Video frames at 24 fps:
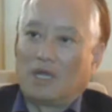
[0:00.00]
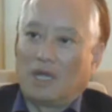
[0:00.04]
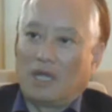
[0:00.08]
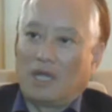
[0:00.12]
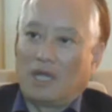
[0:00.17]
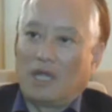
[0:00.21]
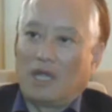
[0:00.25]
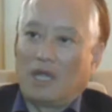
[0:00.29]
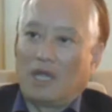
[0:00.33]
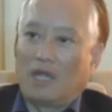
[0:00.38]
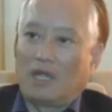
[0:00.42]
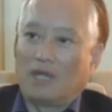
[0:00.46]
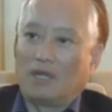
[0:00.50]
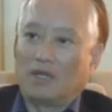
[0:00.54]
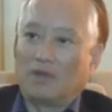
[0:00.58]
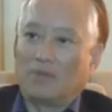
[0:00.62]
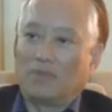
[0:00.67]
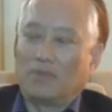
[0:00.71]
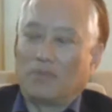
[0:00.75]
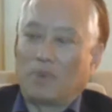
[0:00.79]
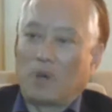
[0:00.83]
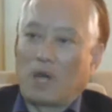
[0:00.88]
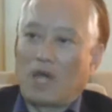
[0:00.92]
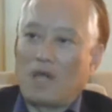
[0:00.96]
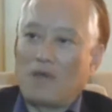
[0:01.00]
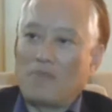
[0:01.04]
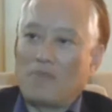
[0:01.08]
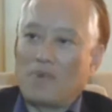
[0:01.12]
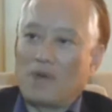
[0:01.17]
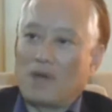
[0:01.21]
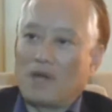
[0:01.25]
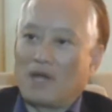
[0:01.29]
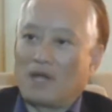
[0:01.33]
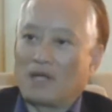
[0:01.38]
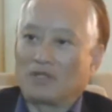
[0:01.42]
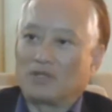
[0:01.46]
and
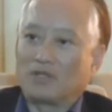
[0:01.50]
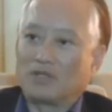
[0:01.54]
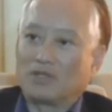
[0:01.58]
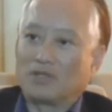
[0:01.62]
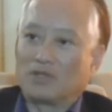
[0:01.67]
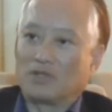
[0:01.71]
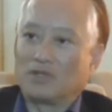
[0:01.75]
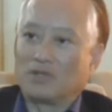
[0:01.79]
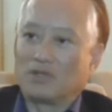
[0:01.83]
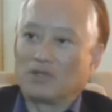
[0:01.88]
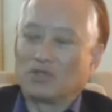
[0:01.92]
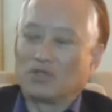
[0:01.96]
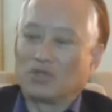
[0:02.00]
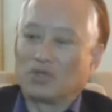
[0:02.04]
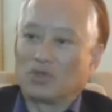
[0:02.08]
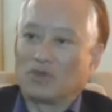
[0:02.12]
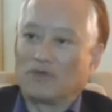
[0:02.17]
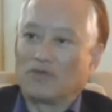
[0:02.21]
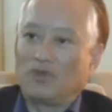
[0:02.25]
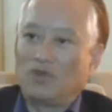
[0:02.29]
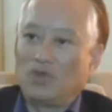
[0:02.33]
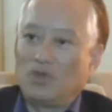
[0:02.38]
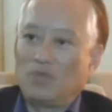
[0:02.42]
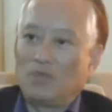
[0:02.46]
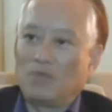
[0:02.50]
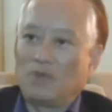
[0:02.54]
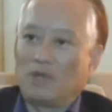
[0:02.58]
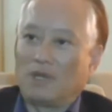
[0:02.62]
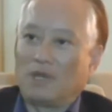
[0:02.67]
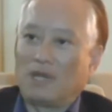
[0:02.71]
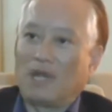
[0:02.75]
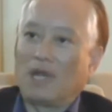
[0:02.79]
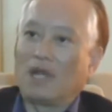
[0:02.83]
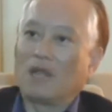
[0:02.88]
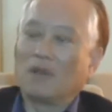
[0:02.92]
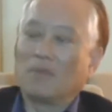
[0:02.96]
bypass the sort of
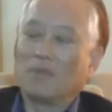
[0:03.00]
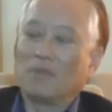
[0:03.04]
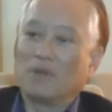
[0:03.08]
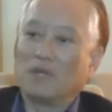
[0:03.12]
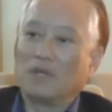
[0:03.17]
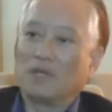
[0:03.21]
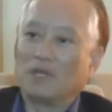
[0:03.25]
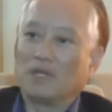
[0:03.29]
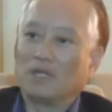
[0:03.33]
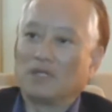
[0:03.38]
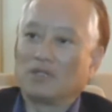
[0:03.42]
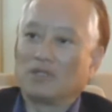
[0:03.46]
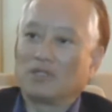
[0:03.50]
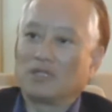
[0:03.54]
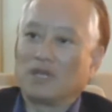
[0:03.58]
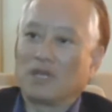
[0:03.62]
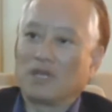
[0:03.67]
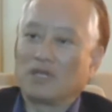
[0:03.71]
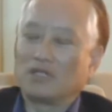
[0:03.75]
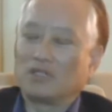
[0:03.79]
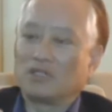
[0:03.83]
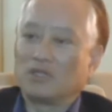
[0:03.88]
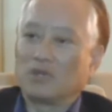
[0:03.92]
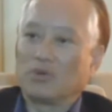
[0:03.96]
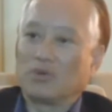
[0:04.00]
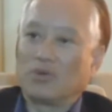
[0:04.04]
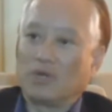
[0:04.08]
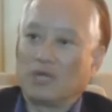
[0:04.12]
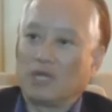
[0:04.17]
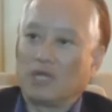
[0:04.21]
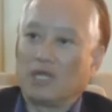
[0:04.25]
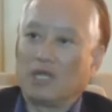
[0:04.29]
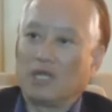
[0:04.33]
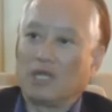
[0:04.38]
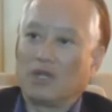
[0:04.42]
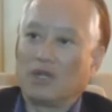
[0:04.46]
human element and start
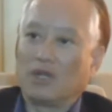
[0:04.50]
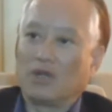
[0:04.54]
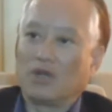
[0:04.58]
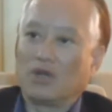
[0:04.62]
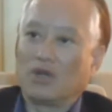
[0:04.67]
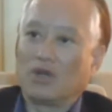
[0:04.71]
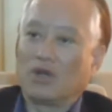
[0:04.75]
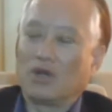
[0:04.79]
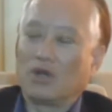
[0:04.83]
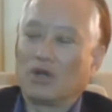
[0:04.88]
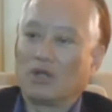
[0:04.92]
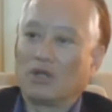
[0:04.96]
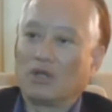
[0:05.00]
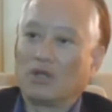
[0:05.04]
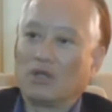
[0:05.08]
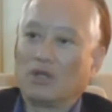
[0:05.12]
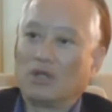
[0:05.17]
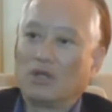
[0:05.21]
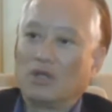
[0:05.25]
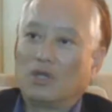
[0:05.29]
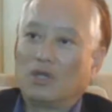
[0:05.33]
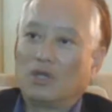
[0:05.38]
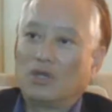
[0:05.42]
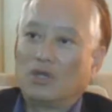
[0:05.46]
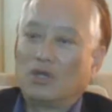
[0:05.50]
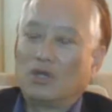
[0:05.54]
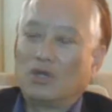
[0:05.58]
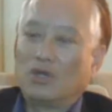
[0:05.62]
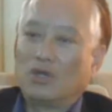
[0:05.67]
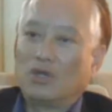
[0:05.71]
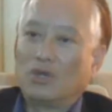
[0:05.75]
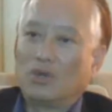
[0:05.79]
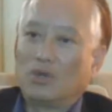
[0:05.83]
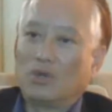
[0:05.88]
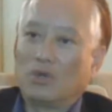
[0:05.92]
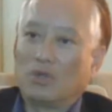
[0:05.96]
zeroing in on
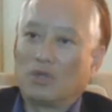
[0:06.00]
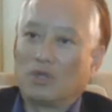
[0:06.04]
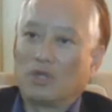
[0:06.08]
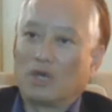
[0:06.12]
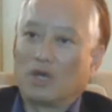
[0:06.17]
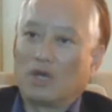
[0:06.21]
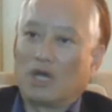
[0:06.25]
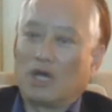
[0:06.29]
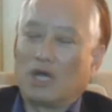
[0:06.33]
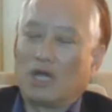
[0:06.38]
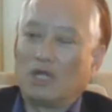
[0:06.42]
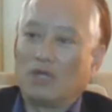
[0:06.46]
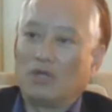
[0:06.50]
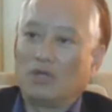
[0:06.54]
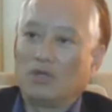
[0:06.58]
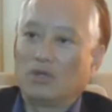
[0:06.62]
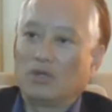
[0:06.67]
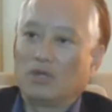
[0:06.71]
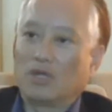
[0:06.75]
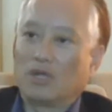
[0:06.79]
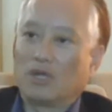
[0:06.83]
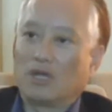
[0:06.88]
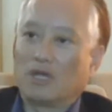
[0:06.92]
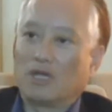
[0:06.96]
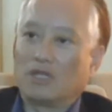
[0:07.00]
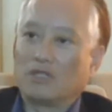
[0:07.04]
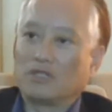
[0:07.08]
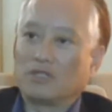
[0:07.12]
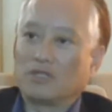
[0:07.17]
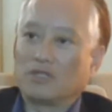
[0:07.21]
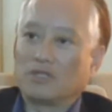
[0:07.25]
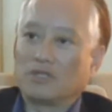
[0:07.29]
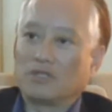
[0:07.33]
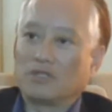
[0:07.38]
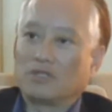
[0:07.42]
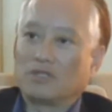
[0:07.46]
who are the high
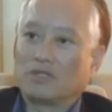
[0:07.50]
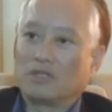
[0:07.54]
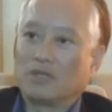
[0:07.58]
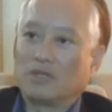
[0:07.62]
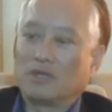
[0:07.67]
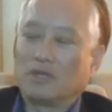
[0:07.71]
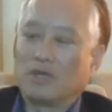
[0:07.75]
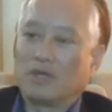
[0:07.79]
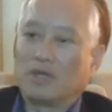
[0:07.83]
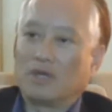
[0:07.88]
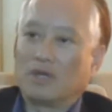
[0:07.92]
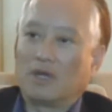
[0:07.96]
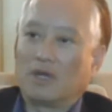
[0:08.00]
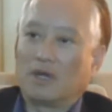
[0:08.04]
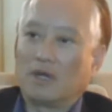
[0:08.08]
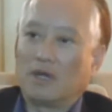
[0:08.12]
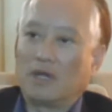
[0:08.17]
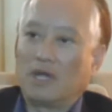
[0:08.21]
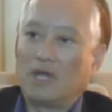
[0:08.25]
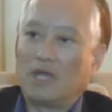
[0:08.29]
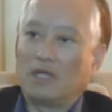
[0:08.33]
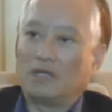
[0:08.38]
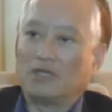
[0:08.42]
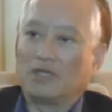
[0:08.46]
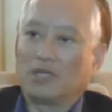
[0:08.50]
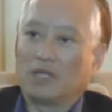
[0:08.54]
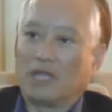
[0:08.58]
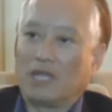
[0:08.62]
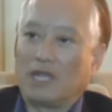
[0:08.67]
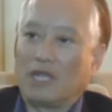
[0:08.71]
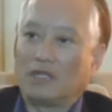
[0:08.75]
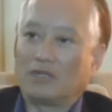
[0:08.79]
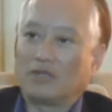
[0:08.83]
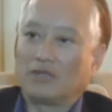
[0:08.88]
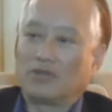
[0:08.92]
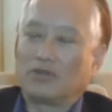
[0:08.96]
utilizers, and to
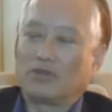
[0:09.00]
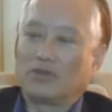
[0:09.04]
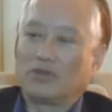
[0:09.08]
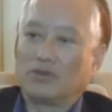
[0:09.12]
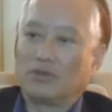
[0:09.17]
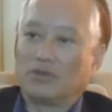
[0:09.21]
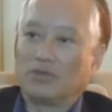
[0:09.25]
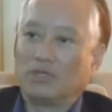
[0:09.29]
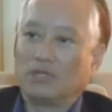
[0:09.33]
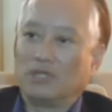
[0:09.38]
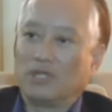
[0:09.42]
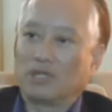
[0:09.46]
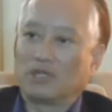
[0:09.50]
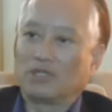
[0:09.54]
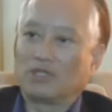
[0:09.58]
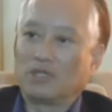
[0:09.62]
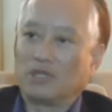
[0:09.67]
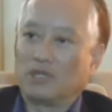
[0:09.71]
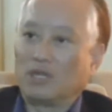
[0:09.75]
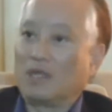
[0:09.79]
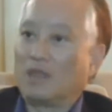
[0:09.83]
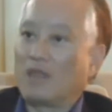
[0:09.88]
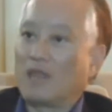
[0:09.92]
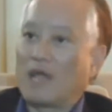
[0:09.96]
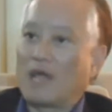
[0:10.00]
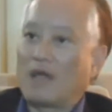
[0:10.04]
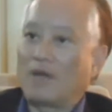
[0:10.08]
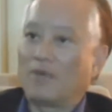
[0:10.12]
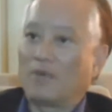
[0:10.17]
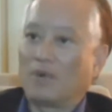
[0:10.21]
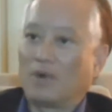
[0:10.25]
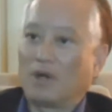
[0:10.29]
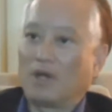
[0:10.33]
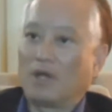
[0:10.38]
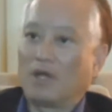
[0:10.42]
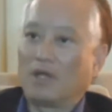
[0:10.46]
get to addiction in that
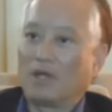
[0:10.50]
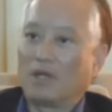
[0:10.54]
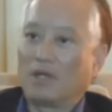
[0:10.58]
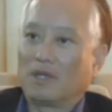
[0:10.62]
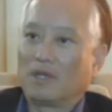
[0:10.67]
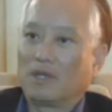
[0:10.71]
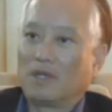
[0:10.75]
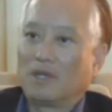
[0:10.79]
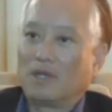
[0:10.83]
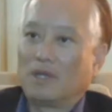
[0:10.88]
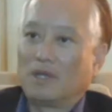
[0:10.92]
way,